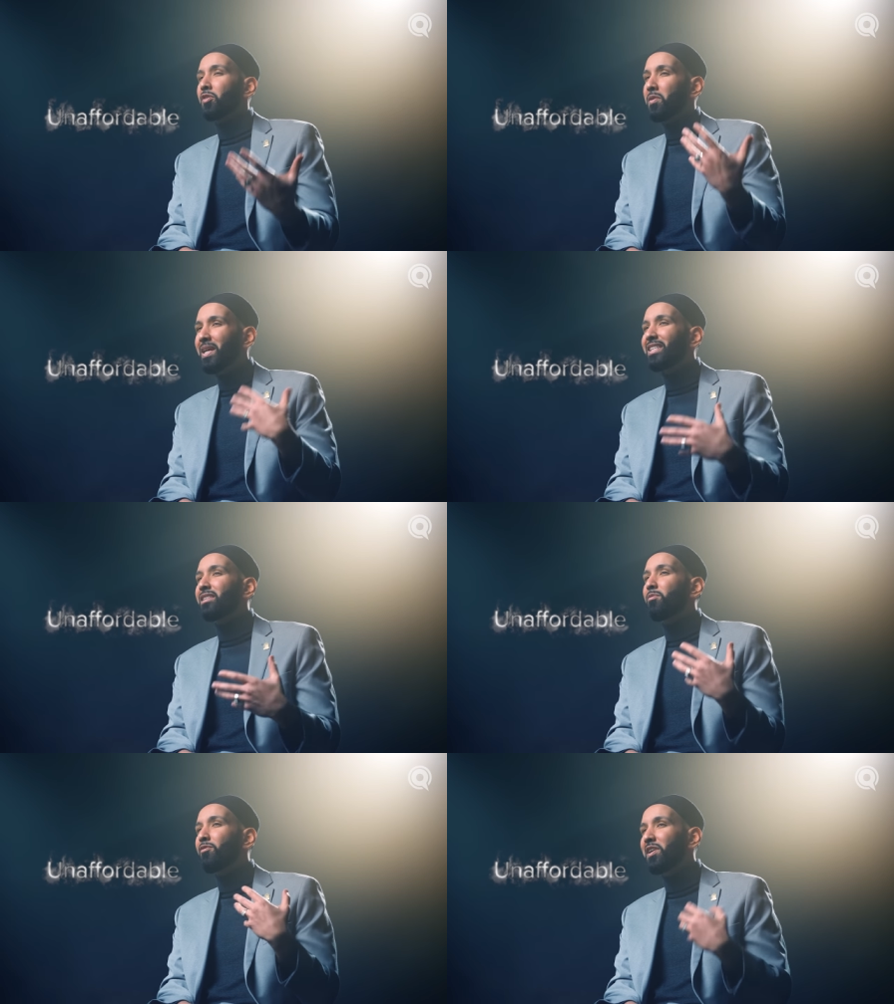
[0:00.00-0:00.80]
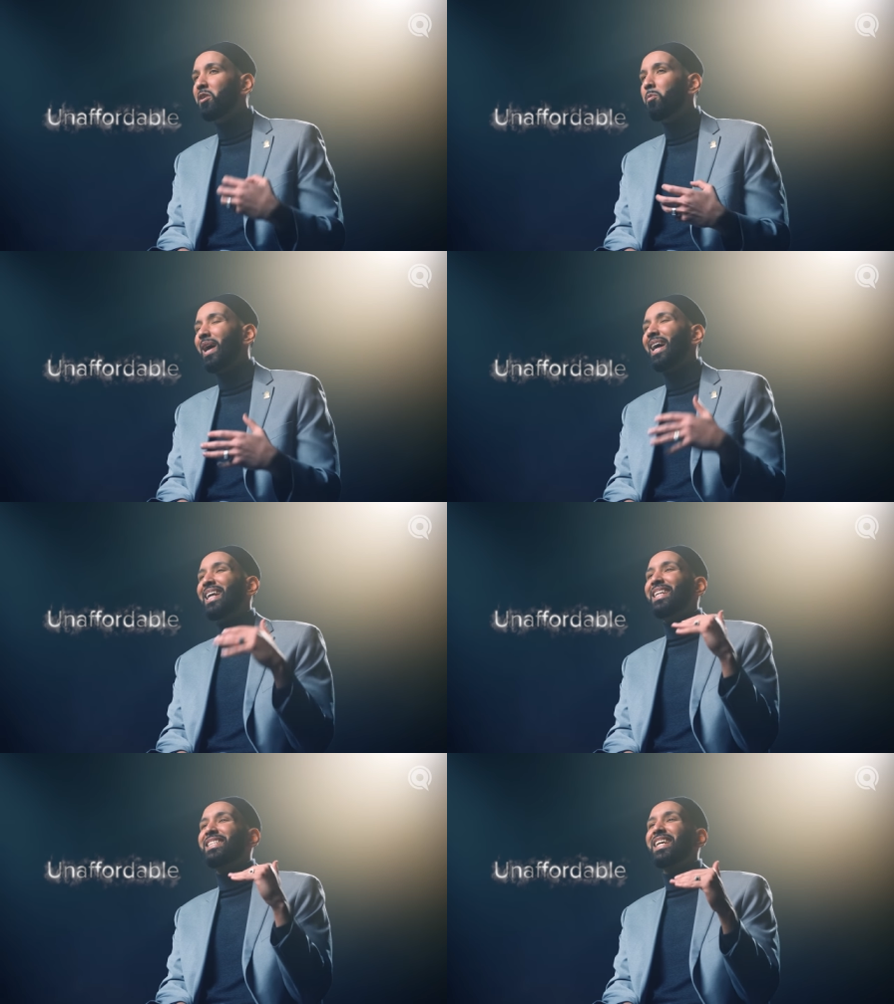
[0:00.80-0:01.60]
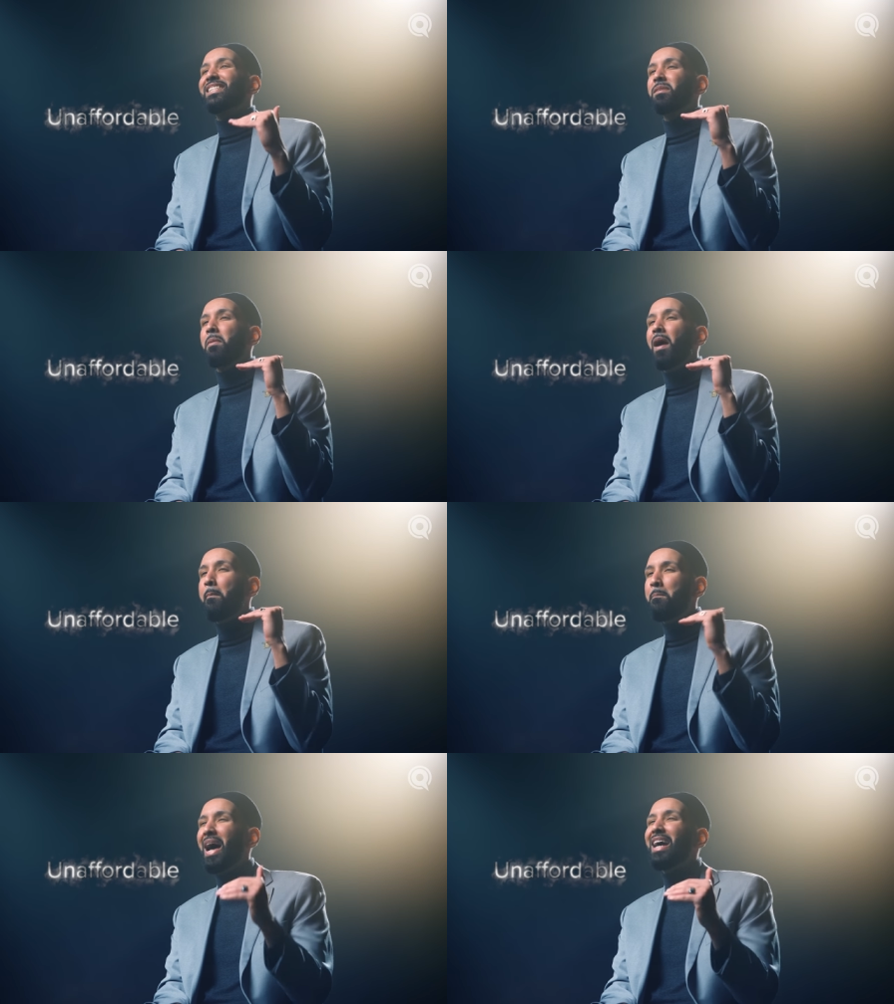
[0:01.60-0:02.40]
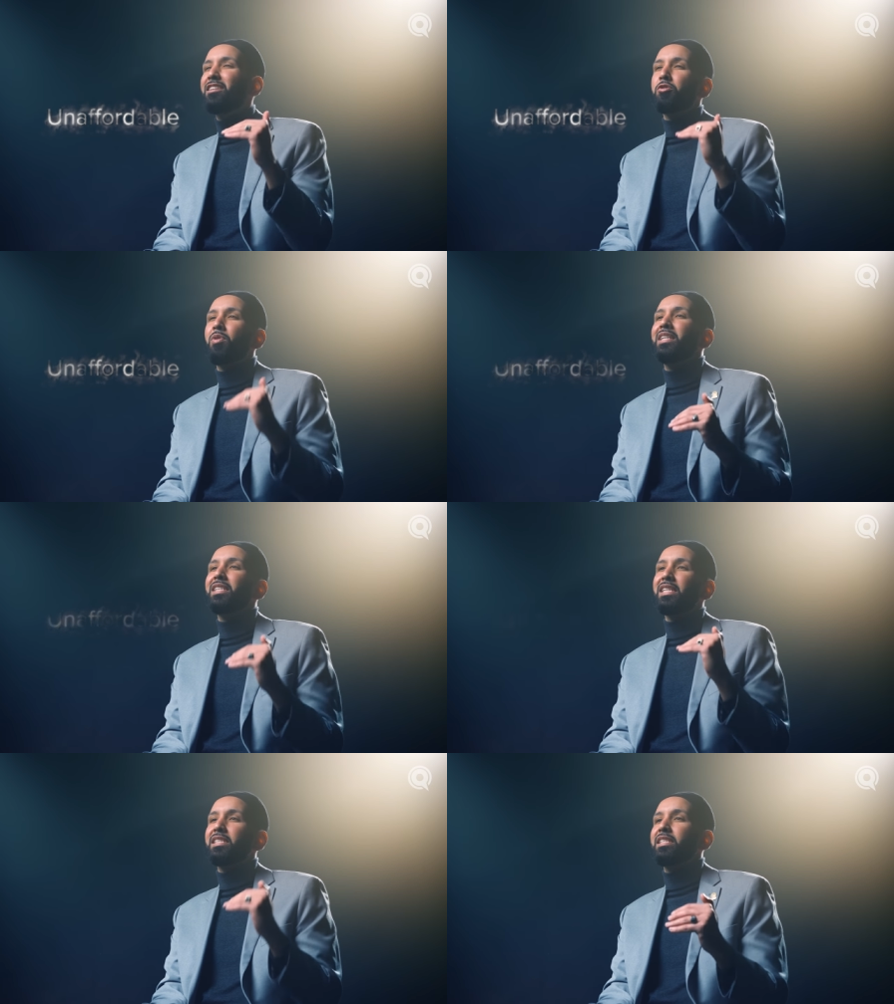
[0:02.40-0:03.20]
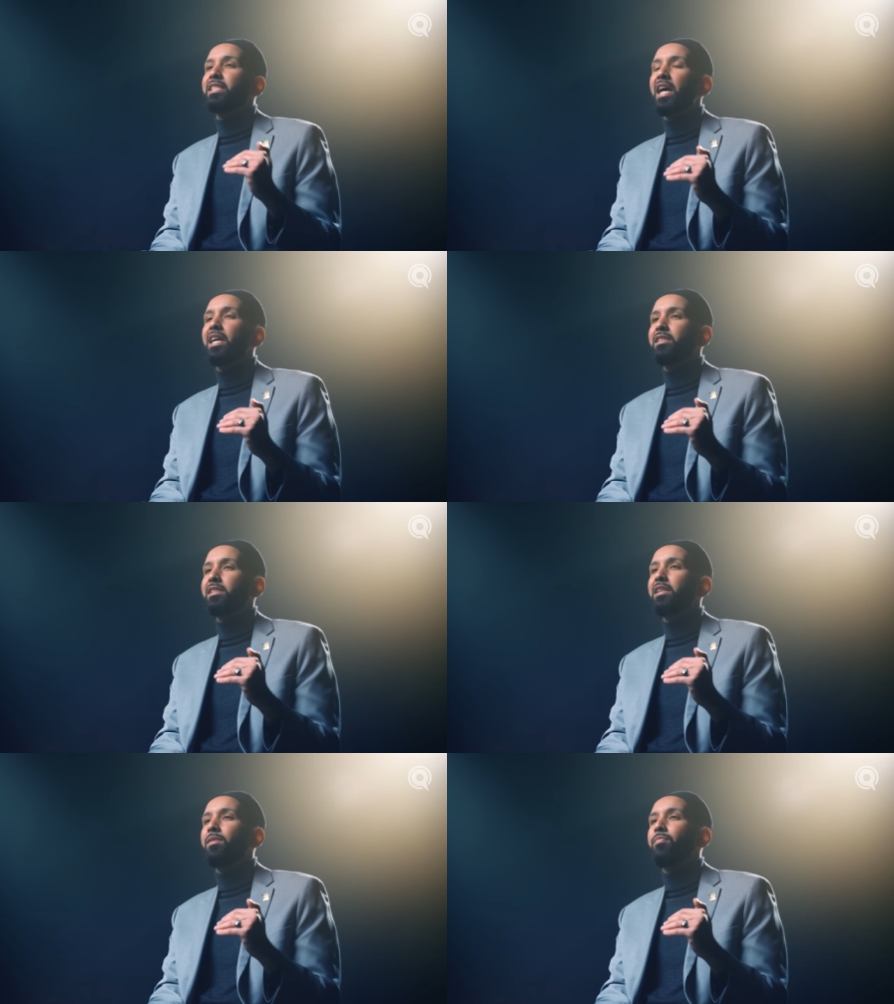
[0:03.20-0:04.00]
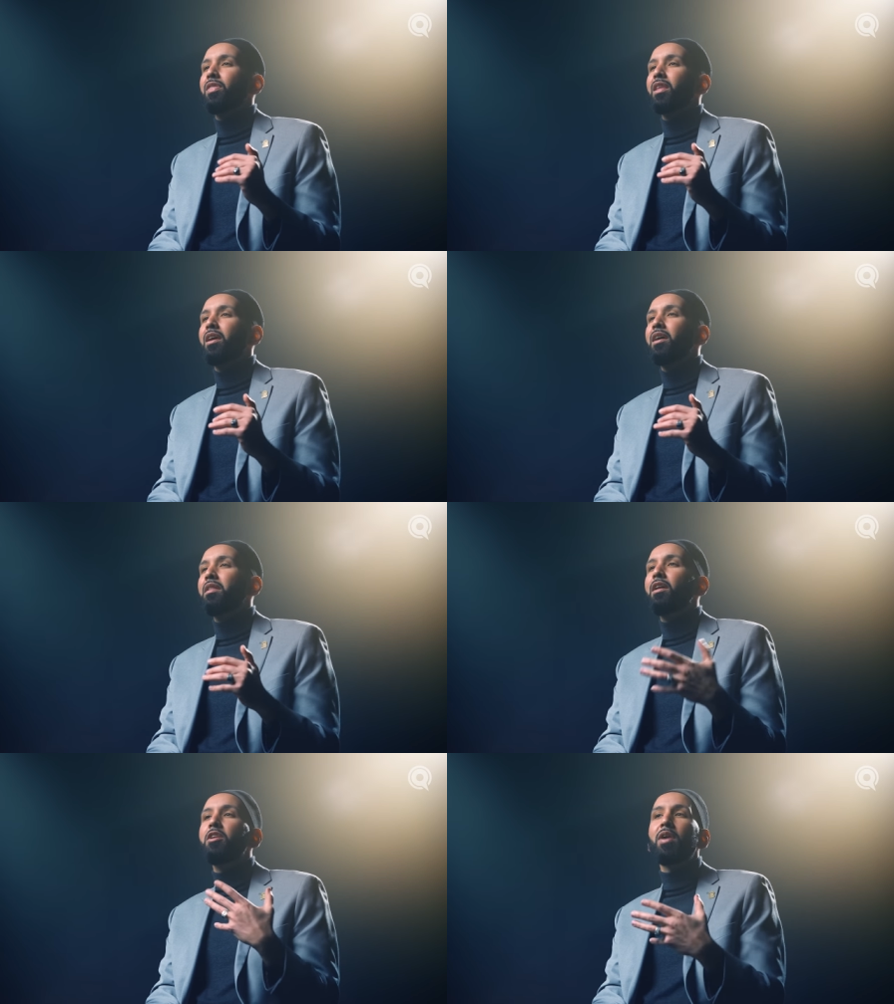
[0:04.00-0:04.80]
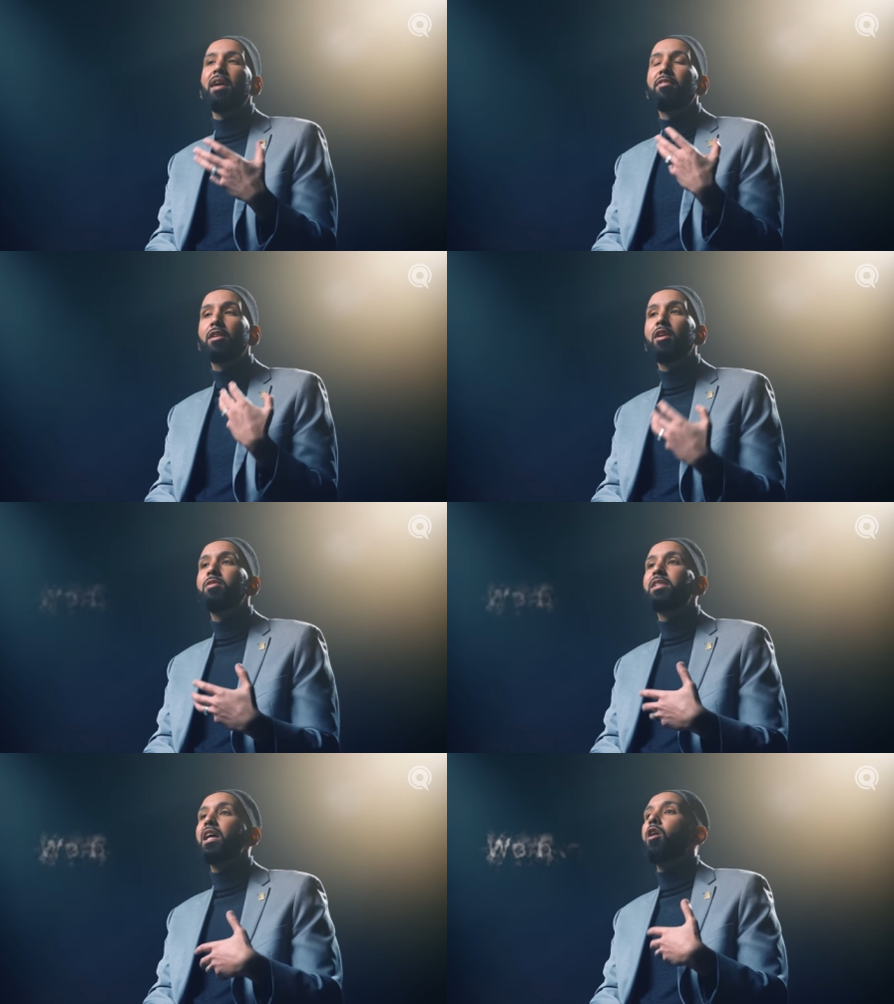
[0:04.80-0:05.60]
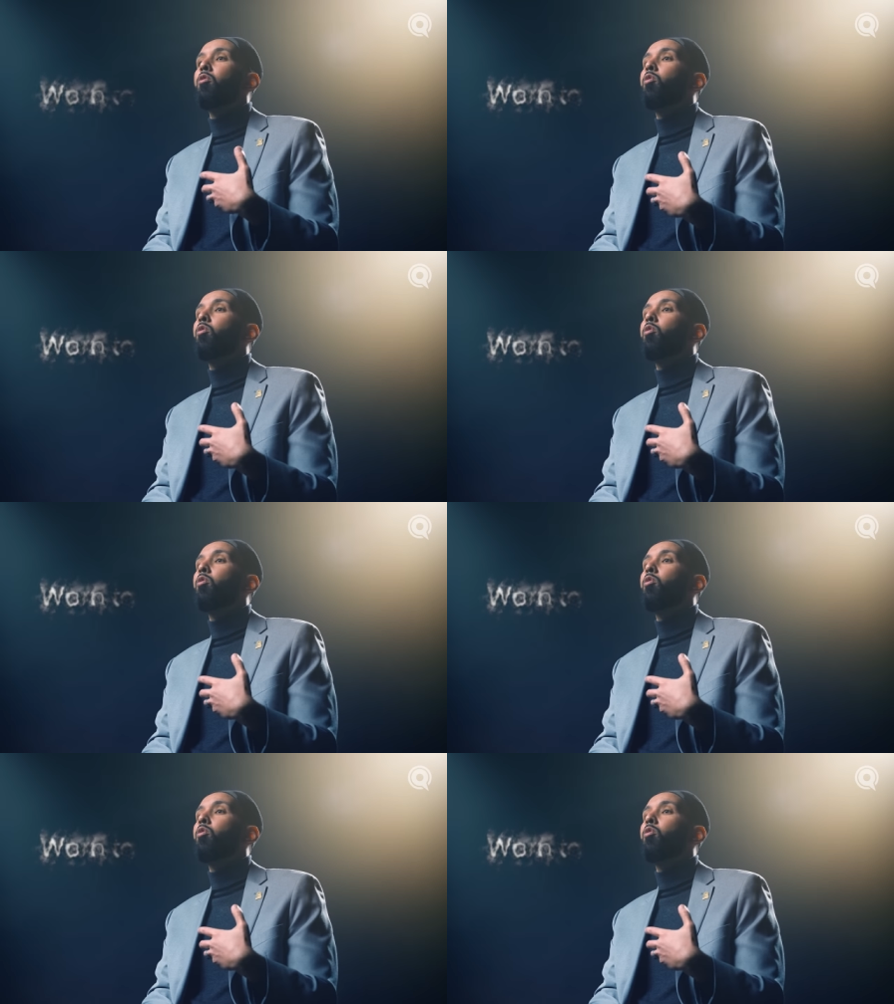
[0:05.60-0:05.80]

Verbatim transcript: So it makes them feel bad and it sets a bad trend in society. Then you have clothes that are